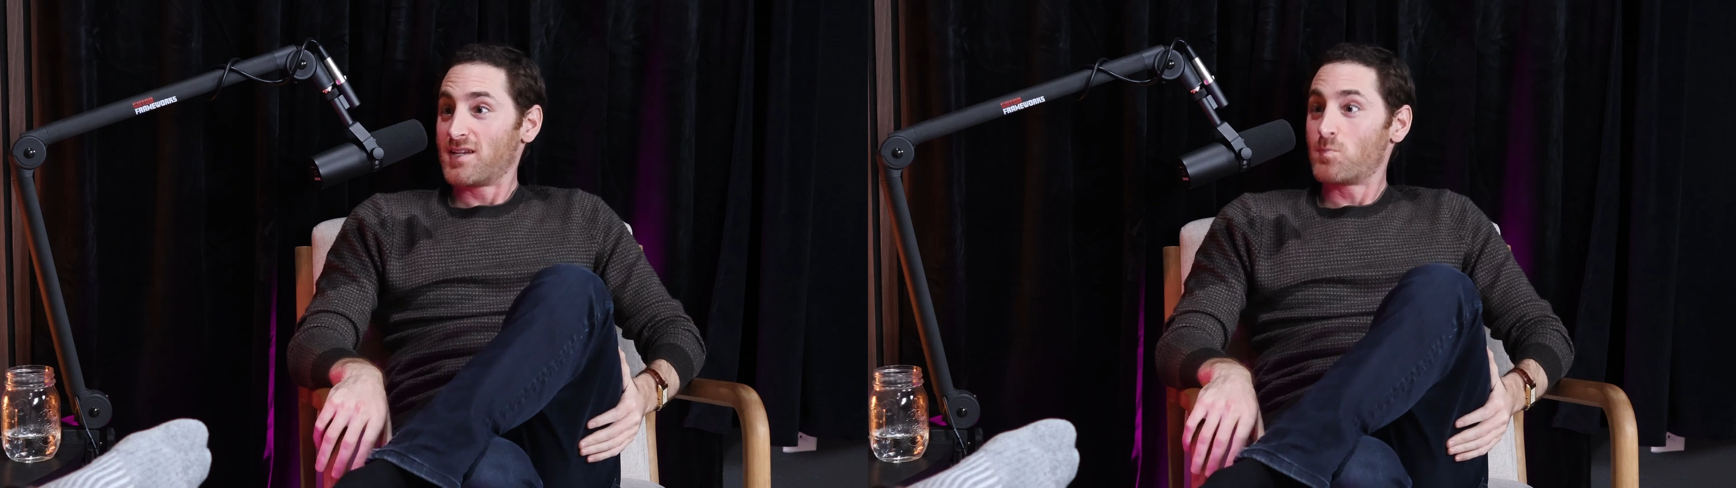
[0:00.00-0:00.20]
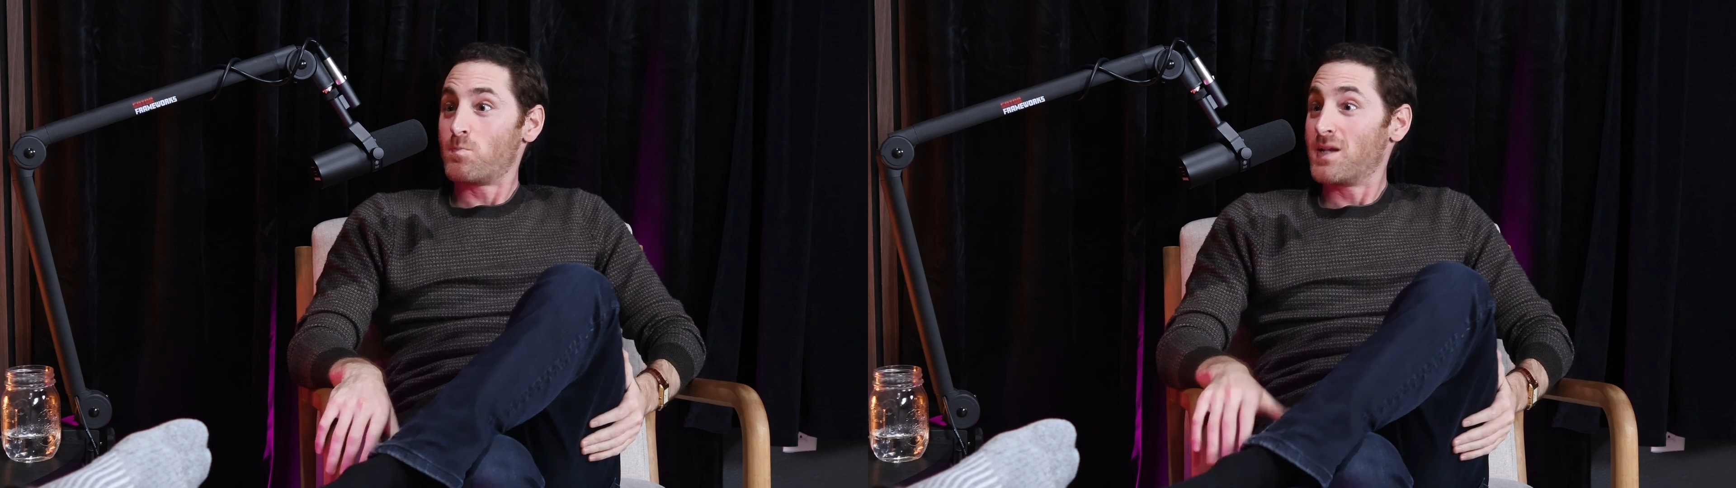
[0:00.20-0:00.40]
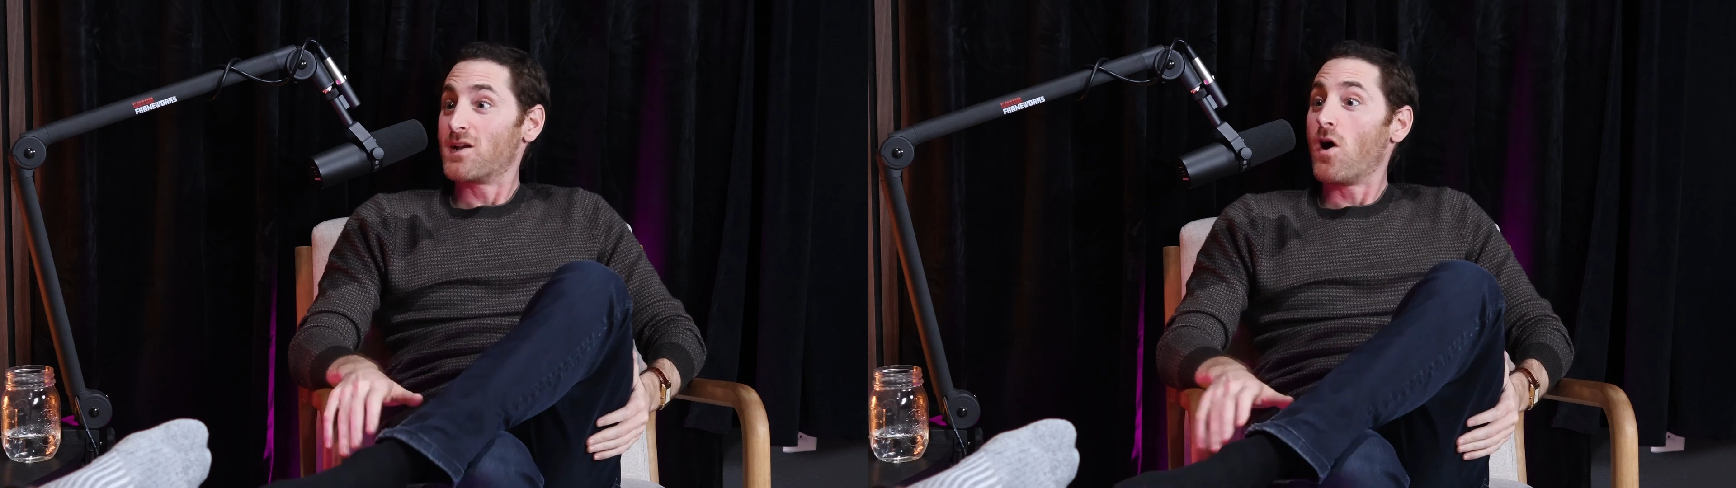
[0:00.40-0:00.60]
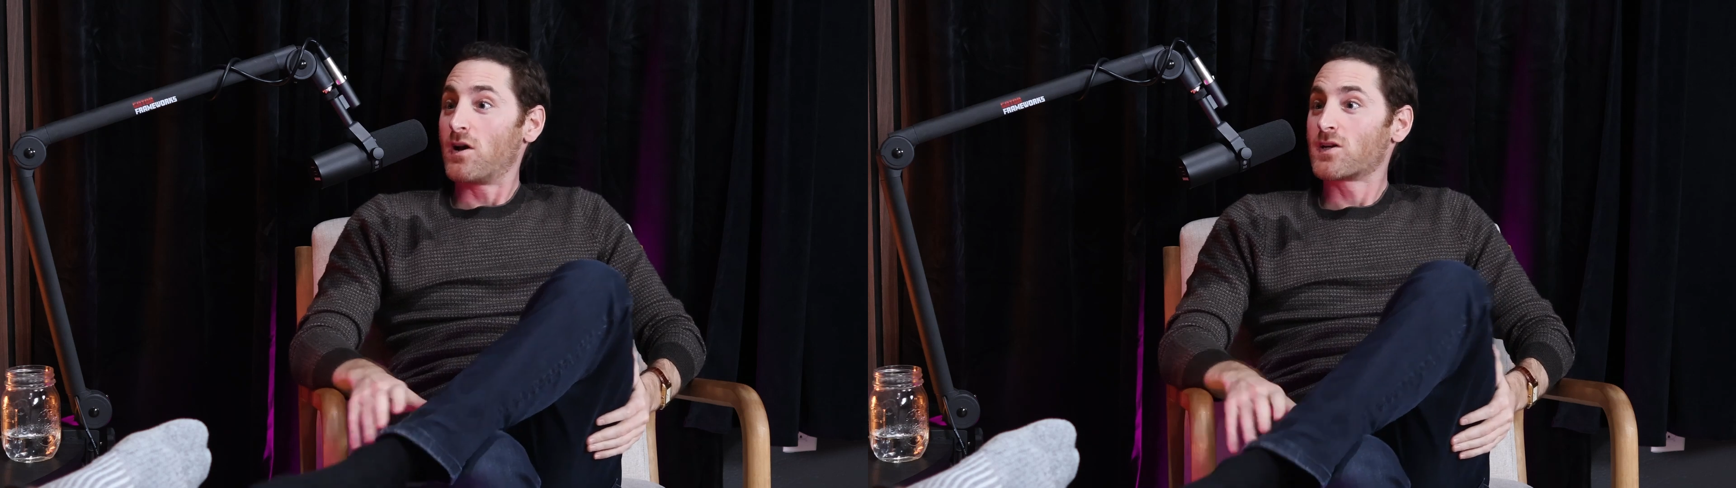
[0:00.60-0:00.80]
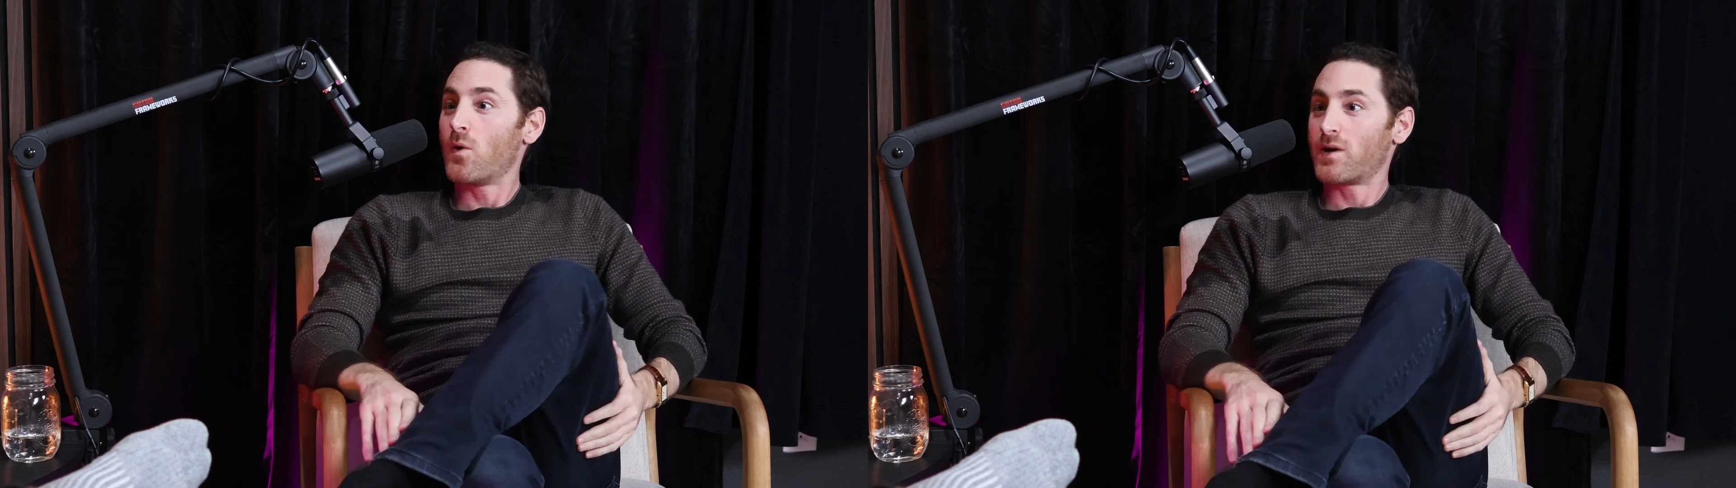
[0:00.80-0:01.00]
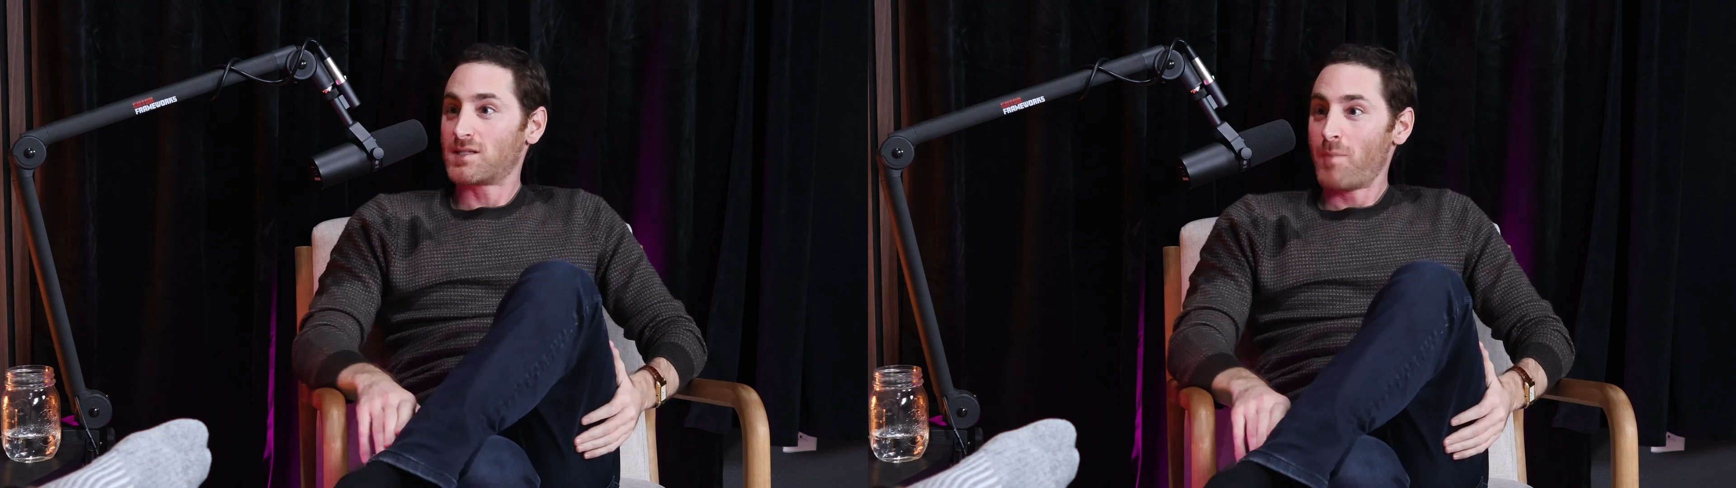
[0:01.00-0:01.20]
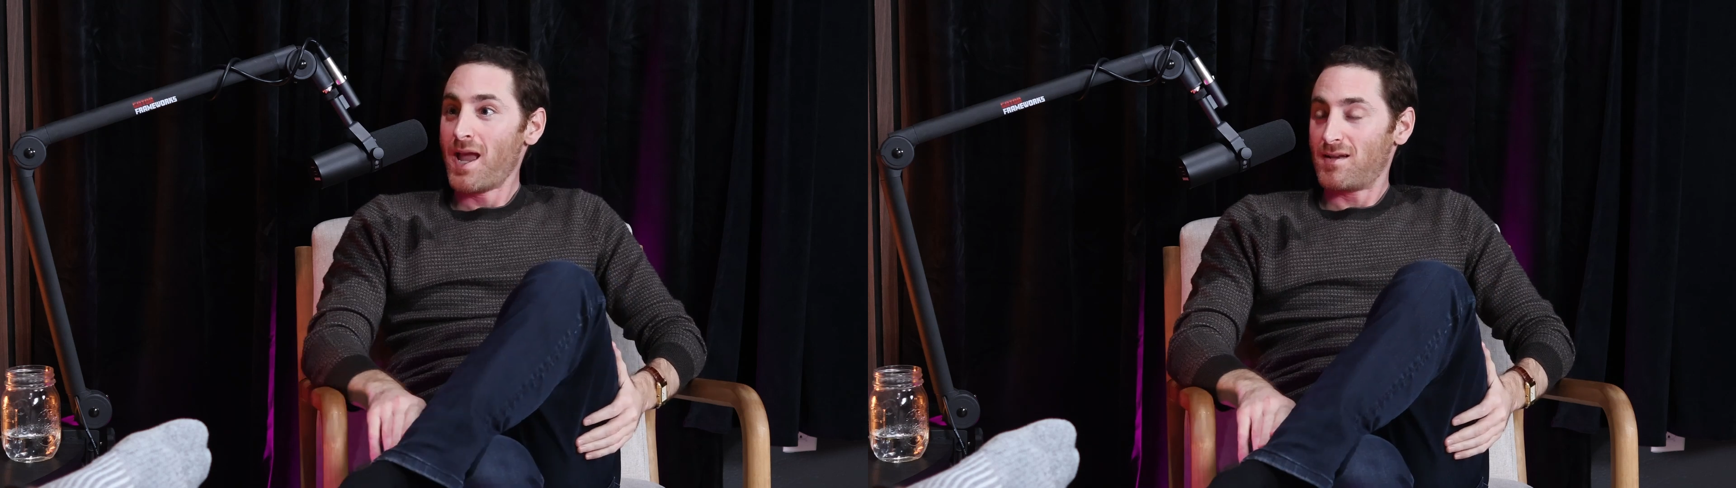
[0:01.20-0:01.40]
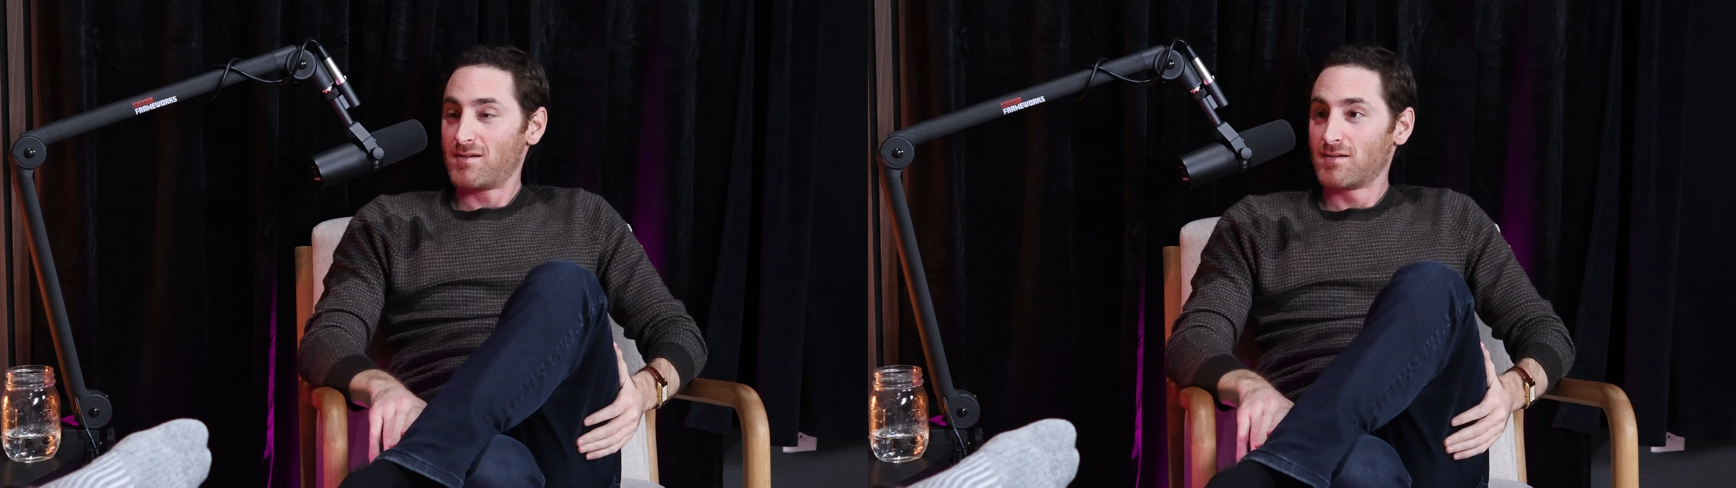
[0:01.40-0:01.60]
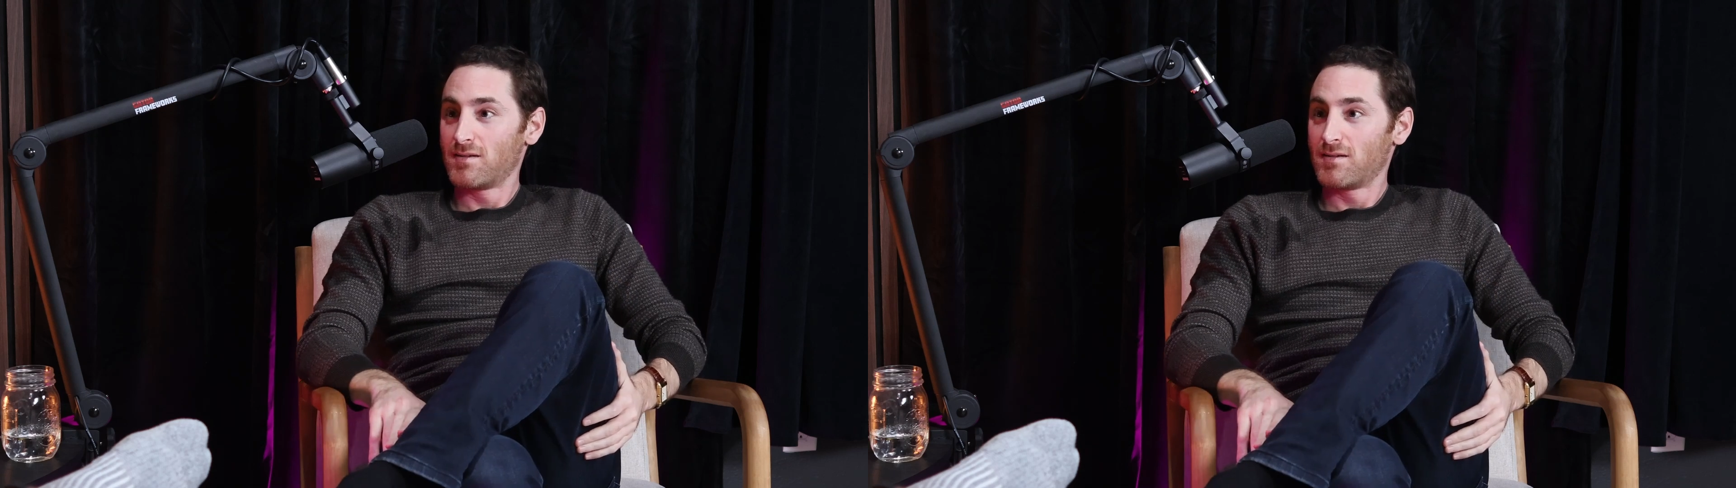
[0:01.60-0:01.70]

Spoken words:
has been an ongoing debate